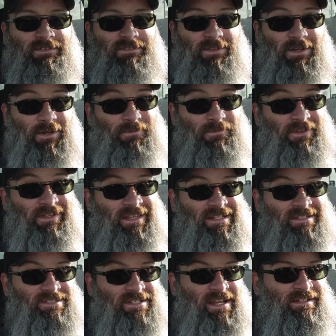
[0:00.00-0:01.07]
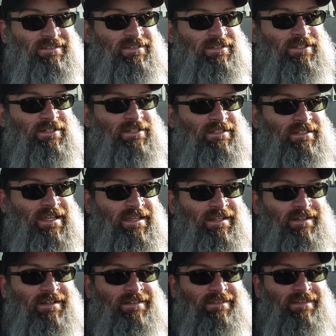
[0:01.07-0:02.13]
So hopefully that shines a little light
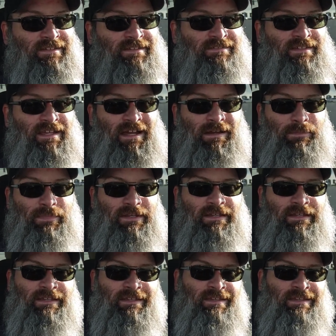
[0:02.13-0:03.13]
on the topic